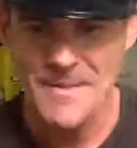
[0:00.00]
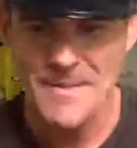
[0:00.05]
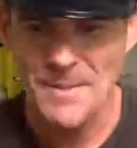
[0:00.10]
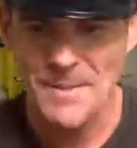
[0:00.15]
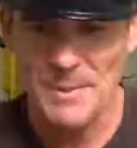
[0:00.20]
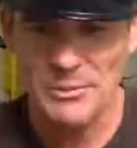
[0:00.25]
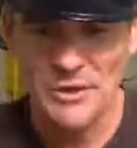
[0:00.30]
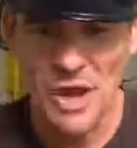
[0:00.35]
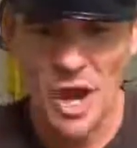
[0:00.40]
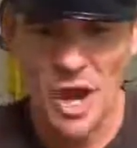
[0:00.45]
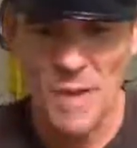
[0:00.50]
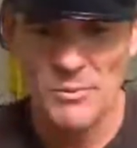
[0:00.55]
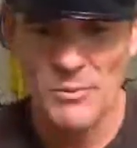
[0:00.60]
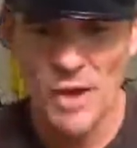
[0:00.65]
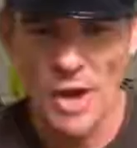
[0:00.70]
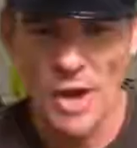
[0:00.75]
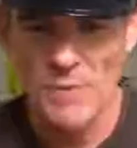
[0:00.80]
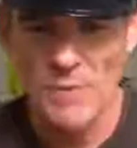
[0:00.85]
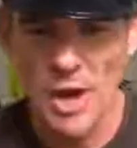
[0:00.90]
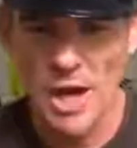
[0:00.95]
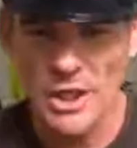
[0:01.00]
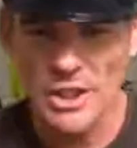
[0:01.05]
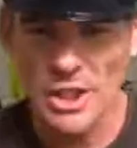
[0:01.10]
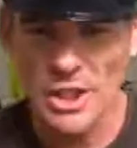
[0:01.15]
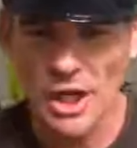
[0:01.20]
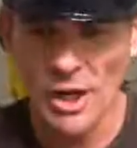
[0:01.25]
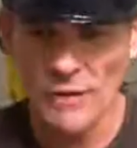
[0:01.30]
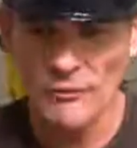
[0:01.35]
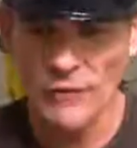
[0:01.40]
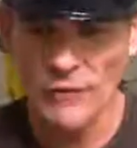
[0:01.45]
People say, I'm, I'm like, you
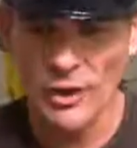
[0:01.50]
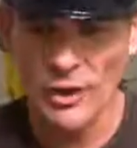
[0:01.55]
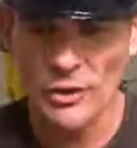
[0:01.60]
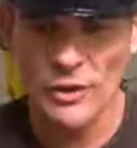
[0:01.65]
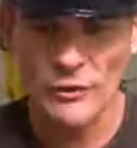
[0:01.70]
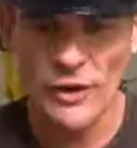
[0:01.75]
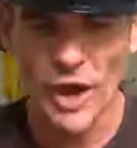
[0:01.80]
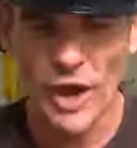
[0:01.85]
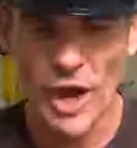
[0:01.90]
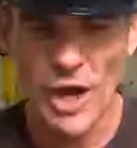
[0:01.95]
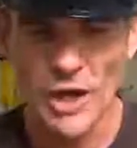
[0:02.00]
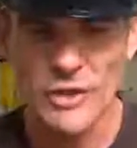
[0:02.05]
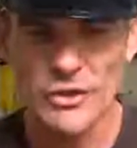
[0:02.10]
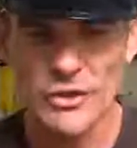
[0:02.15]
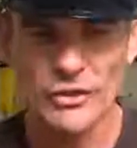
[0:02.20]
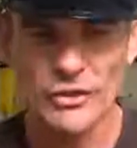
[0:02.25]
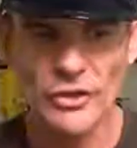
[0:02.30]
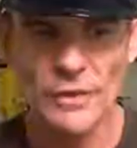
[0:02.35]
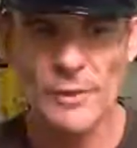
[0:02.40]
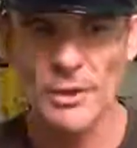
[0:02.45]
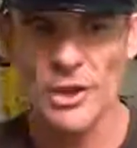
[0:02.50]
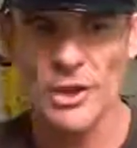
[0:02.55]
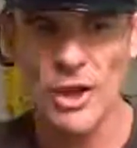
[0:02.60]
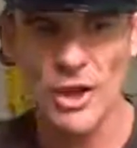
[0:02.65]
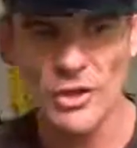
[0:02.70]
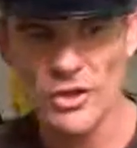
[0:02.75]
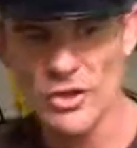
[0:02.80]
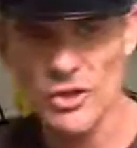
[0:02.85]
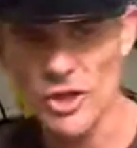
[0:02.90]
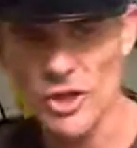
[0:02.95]
know, I'm following you for ages, and oh my
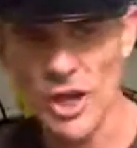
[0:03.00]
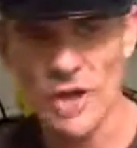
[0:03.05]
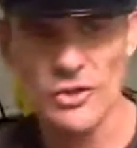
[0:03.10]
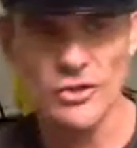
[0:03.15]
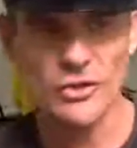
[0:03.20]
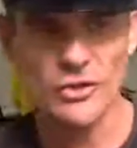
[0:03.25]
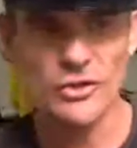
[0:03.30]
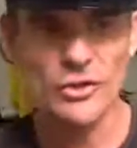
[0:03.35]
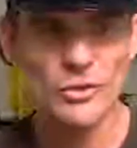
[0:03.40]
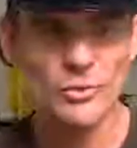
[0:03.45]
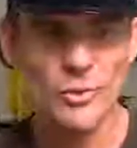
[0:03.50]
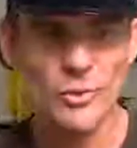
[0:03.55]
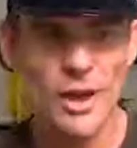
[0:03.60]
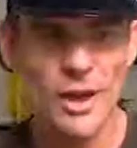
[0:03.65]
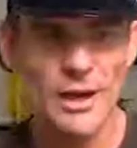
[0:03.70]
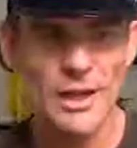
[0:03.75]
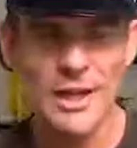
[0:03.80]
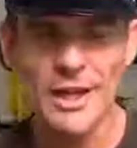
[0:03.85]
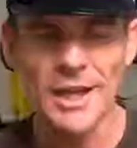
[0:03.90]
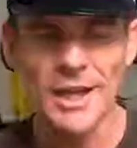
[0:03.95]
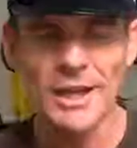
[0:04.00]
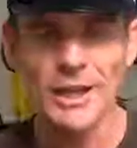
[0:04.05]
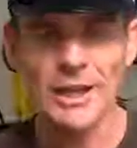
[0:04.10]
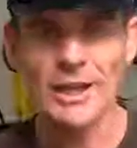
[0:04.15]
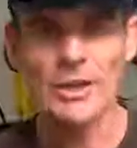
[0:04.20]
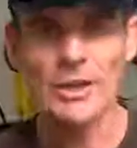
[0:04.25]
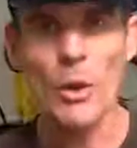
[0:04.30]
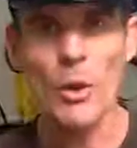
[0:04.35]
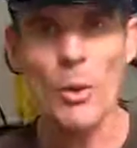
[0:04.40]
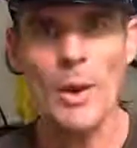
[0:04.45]
god, you change is still but Like
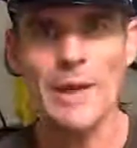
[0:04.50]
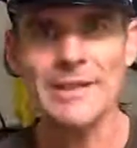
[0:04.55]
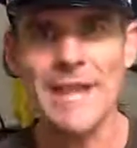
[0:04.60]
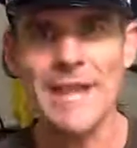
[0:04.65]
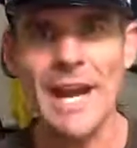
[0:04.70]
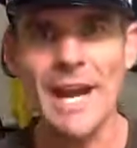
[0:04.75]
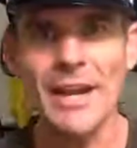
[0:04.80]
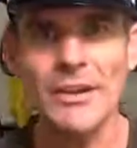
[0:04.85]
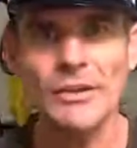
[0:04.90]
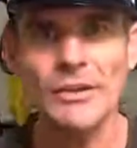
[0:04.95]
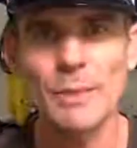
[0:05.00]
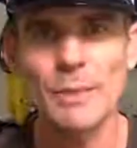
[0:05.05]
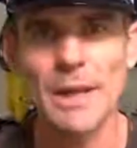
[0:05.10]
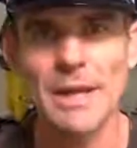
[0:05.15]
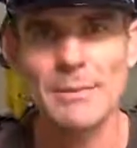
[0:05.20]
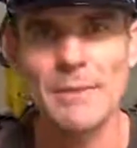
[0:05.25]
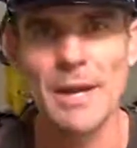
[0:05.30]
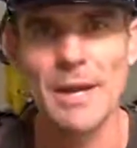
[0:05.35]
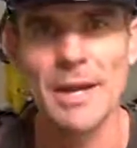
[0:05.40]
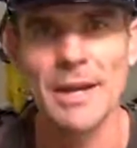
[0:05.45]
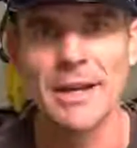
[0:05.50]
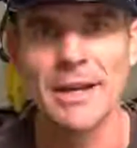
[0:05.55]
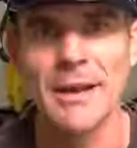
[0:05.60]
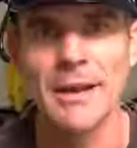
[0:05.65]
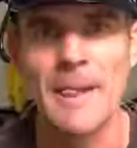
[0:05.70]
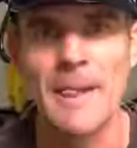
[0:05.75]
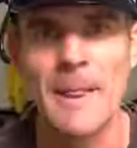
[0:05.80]
it always has been, man.